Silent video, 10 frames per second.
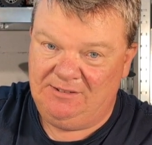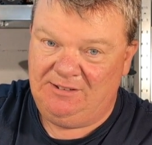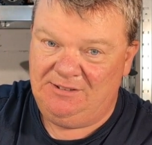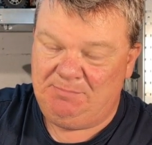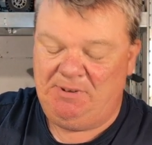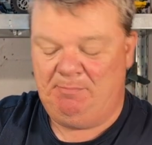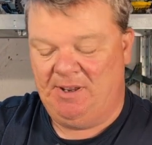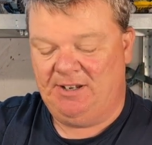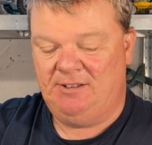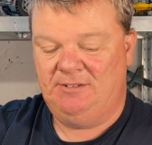It's a bit
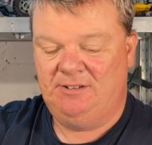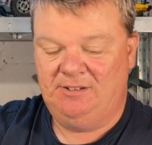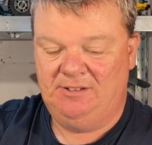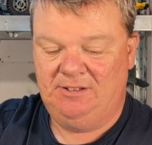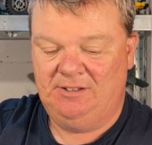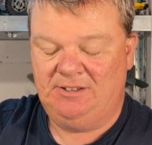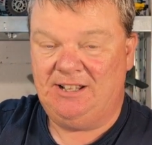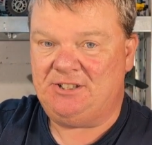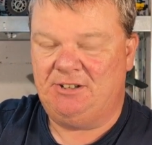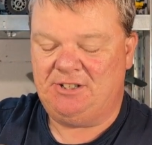better.
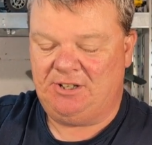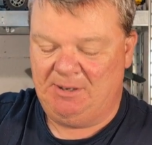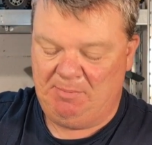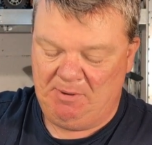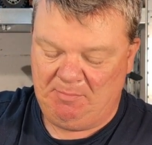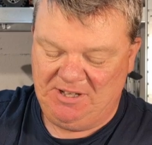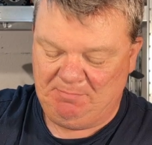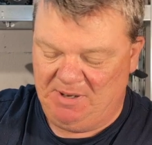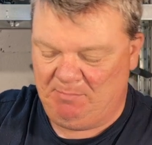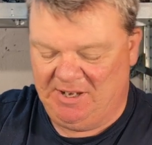That side's okay, but it's a
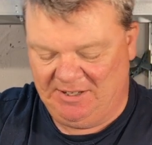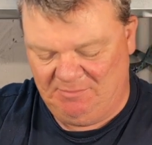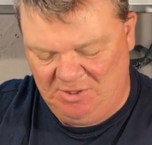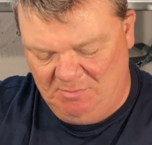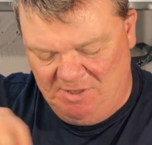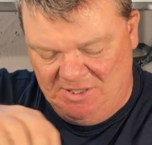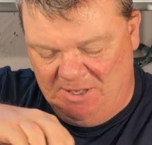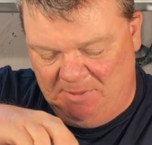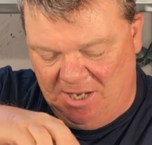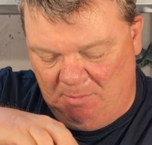bit better. Let me
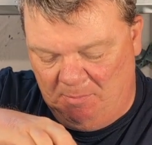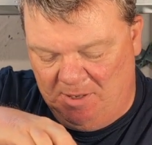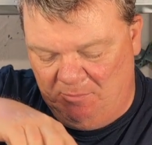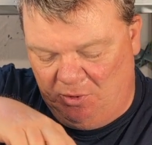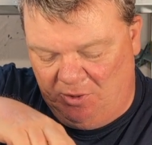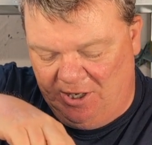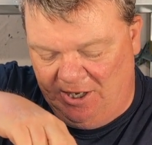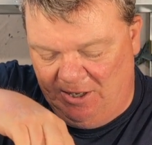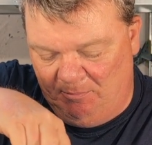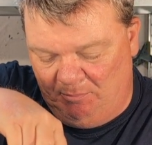nip it up a bit
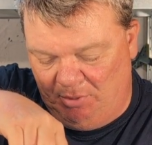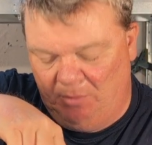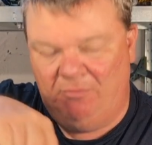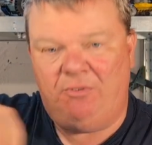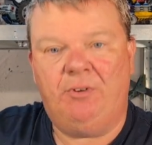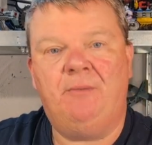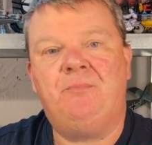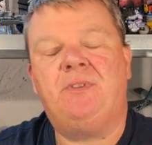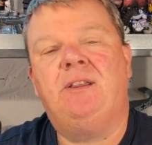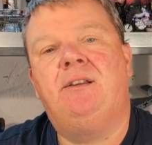more. Boom.
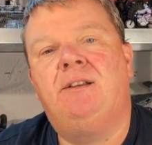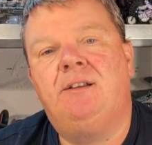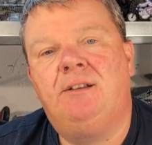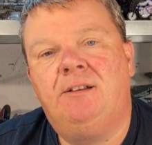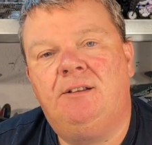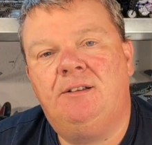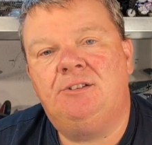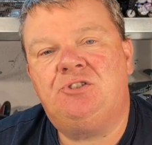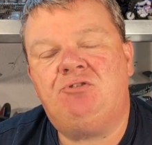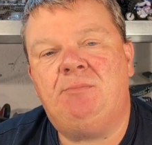
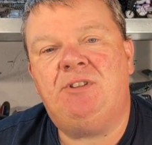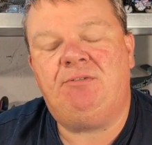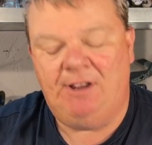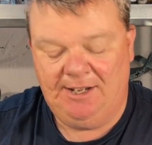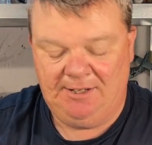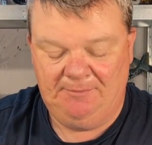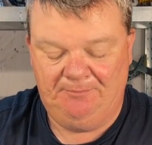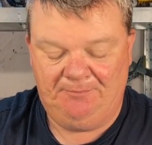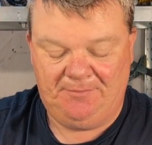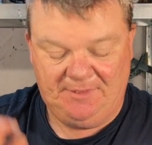Strip the thread.
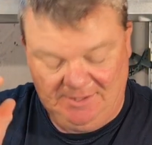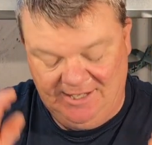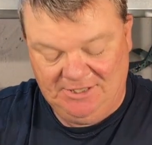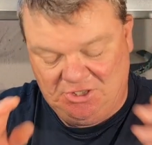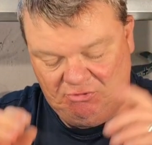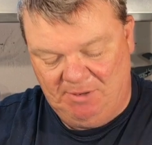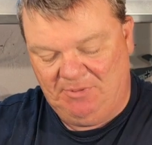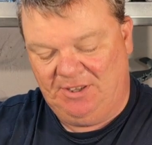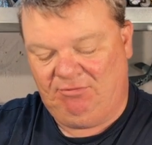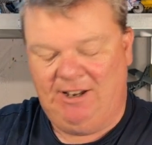It stripped
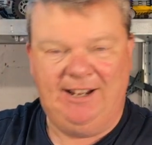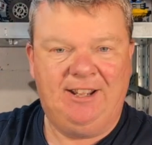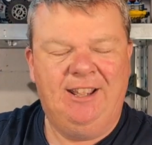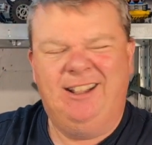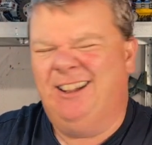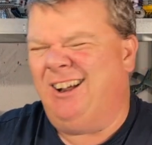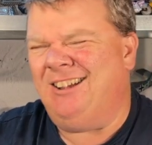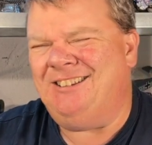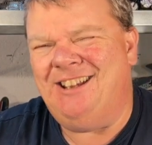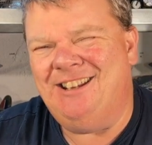the thread.
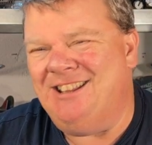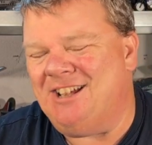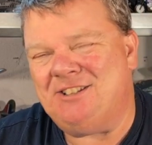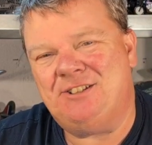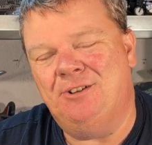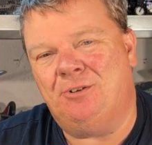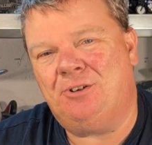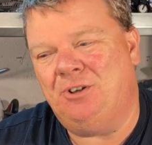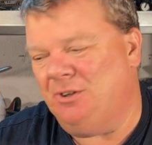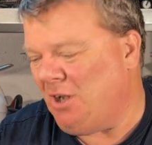I think that's not
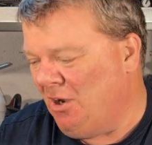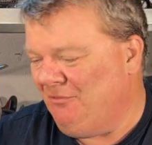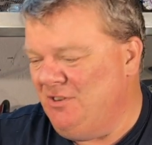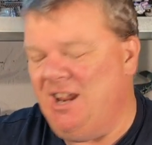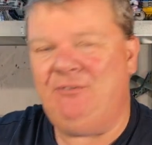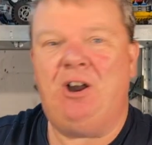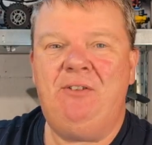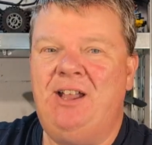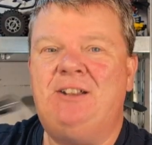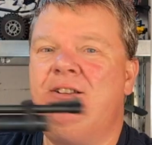good. I've
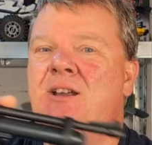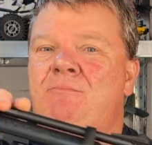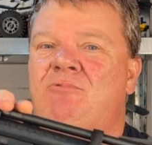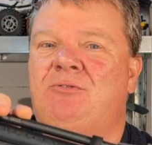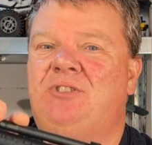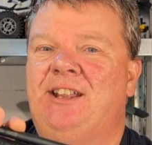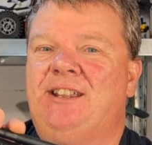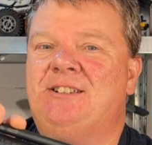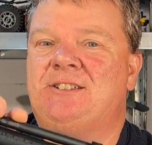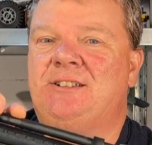had a number of
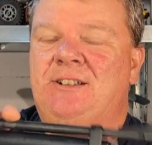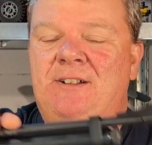these.